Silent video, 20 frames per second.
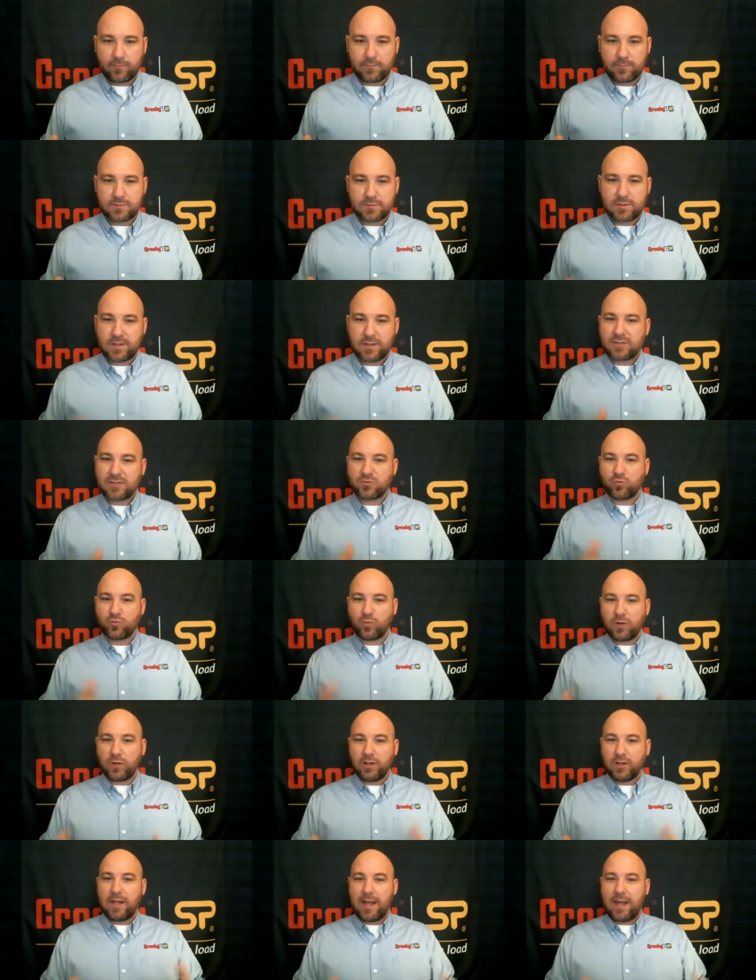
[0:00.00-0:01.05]
Mm-hmm. So that's
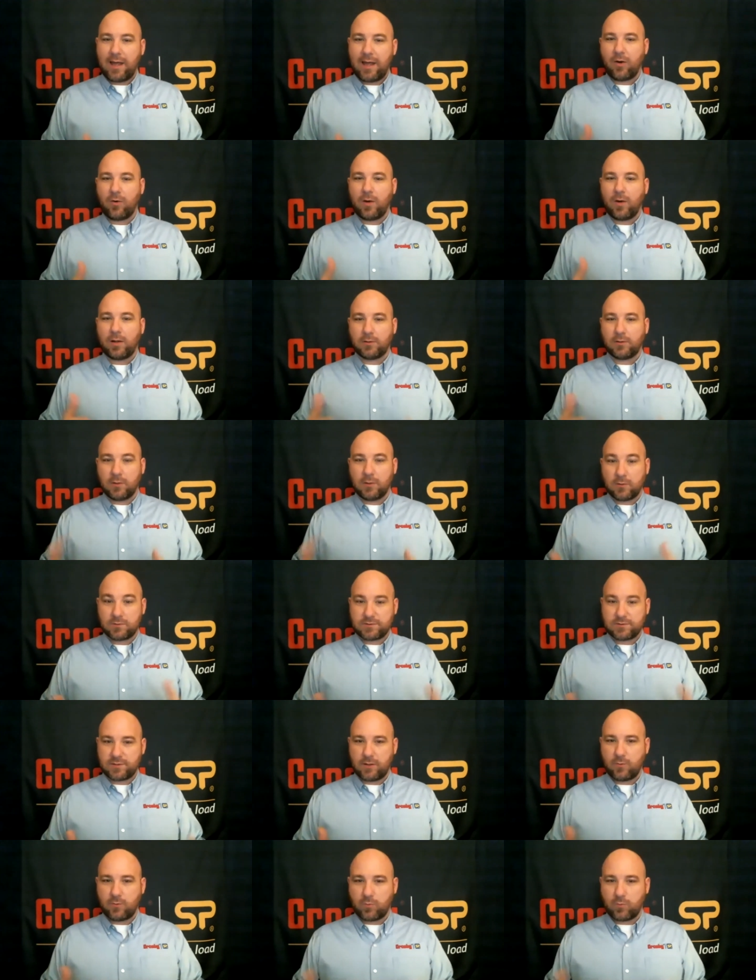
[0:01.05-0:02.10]
really how a load
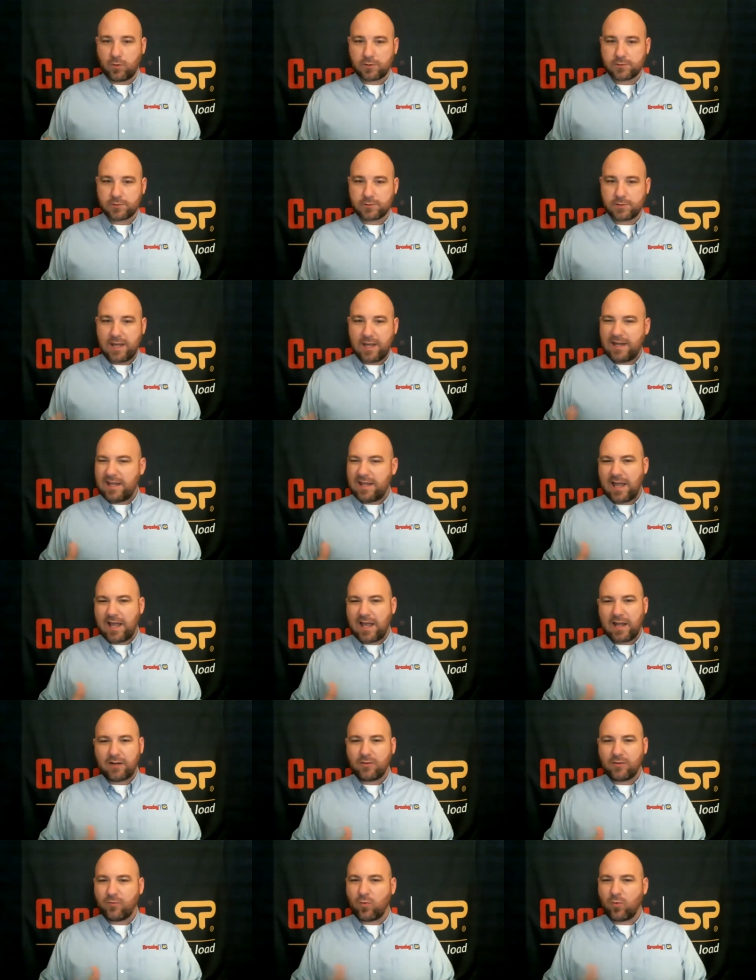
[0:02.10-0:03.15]
cell works. Any kind
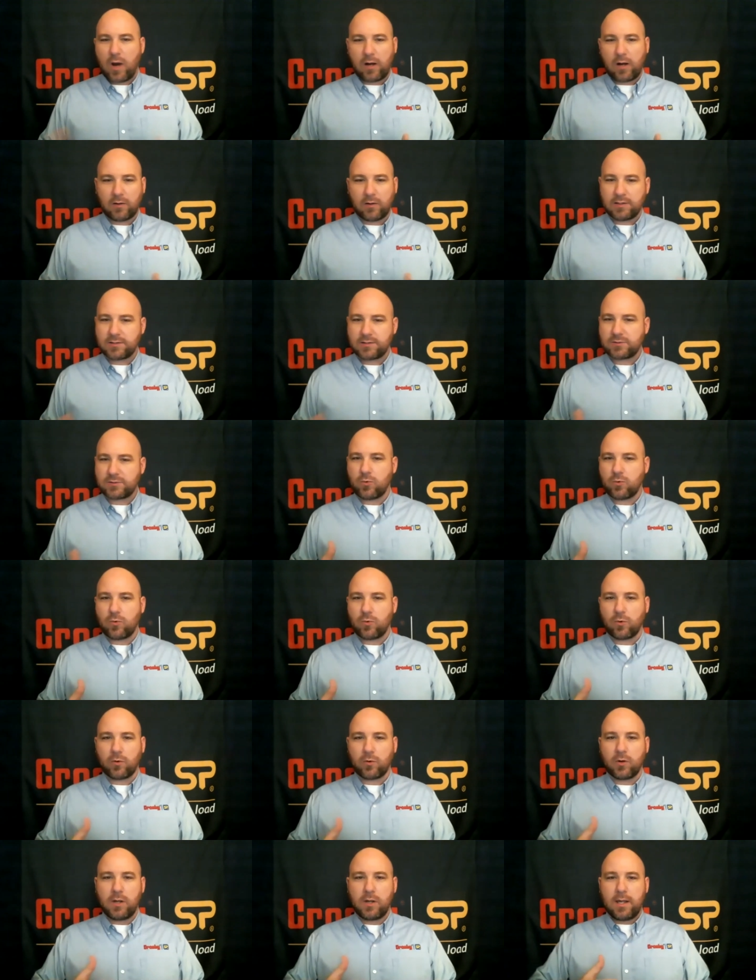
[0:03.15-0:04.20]
of wireless
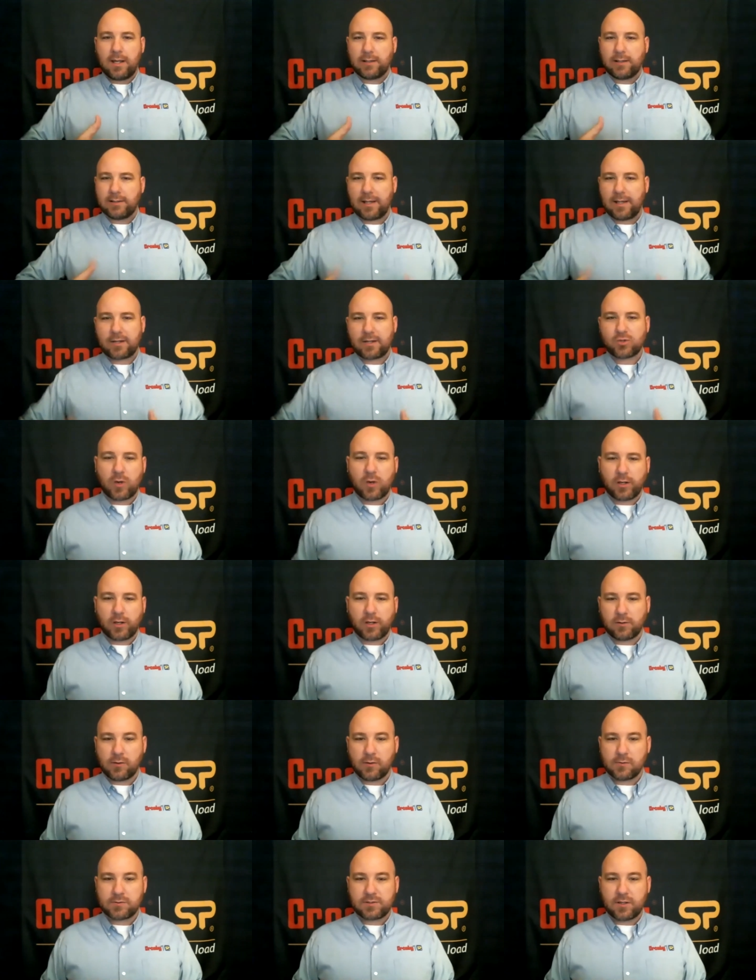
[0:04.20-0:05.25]
or electronic
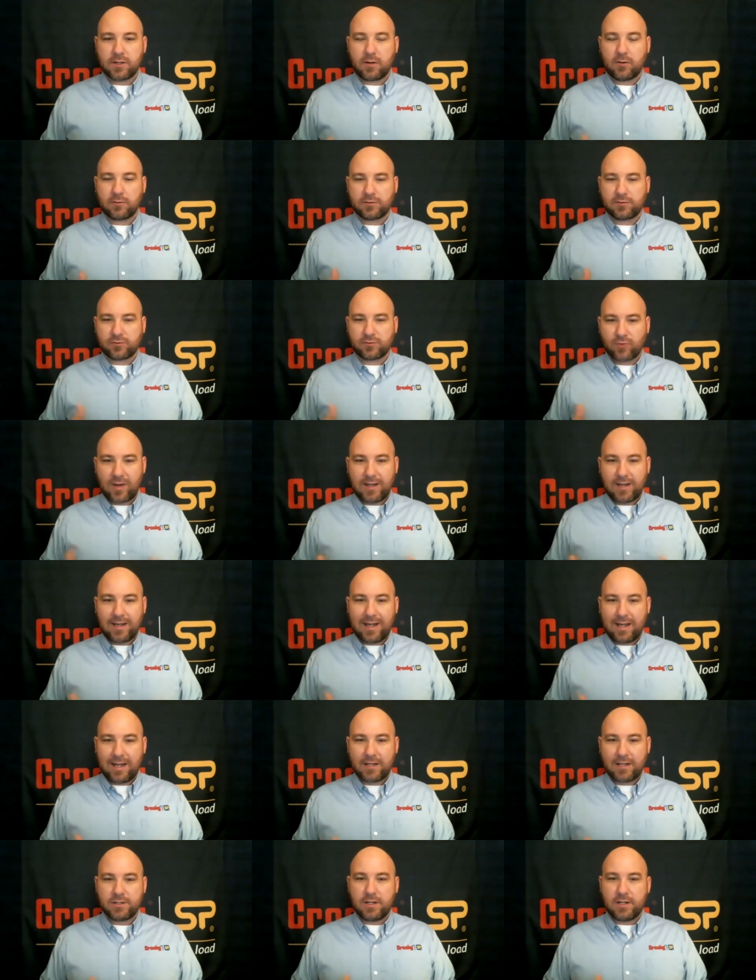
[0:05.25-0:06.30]
load cell strain
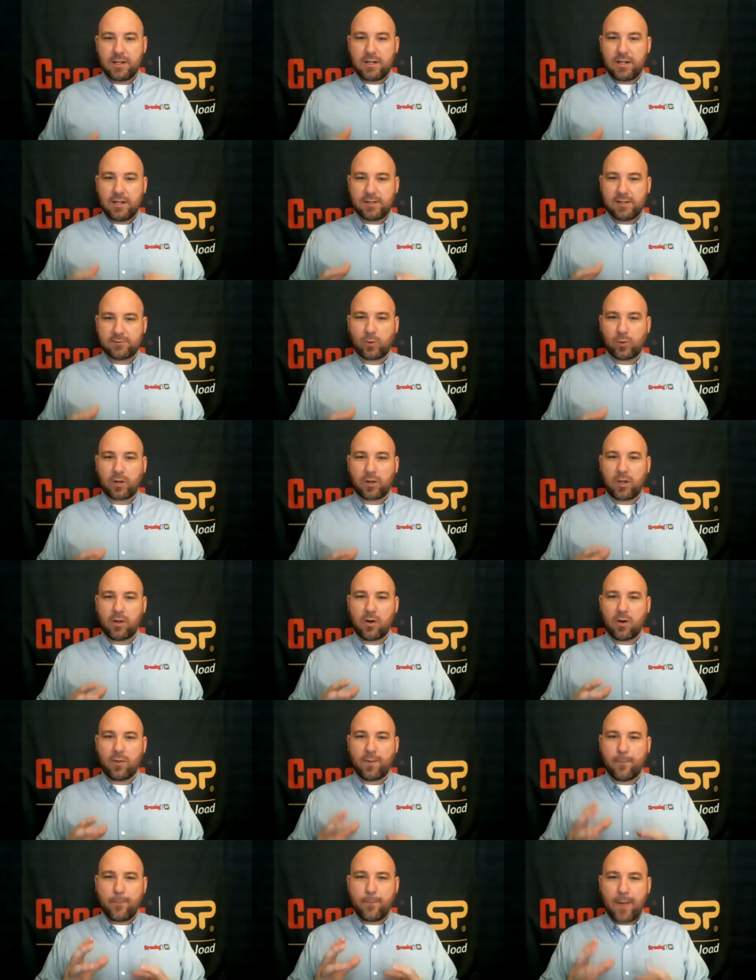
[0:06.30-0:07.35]
gauge is working
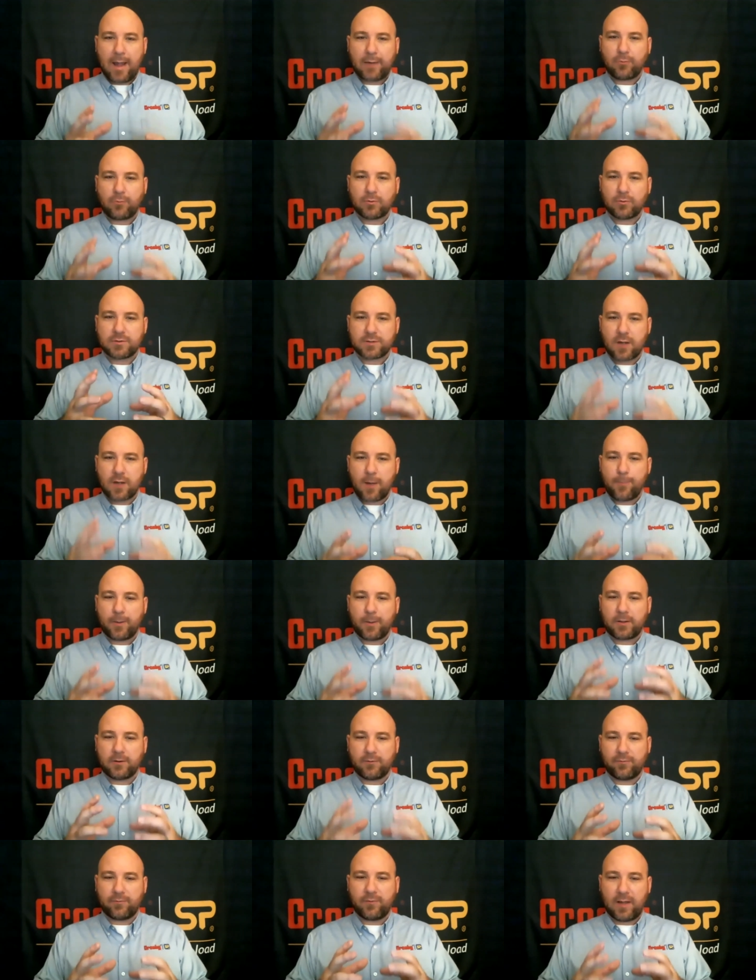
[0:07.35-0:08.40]
on the microscopic
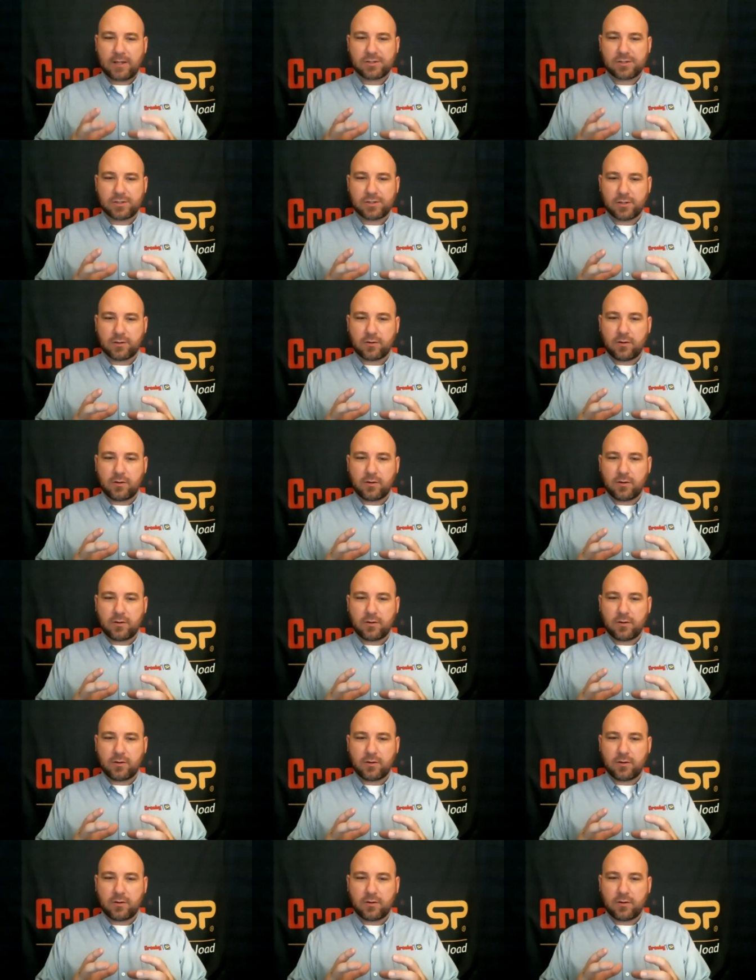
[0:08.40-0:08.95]
deflection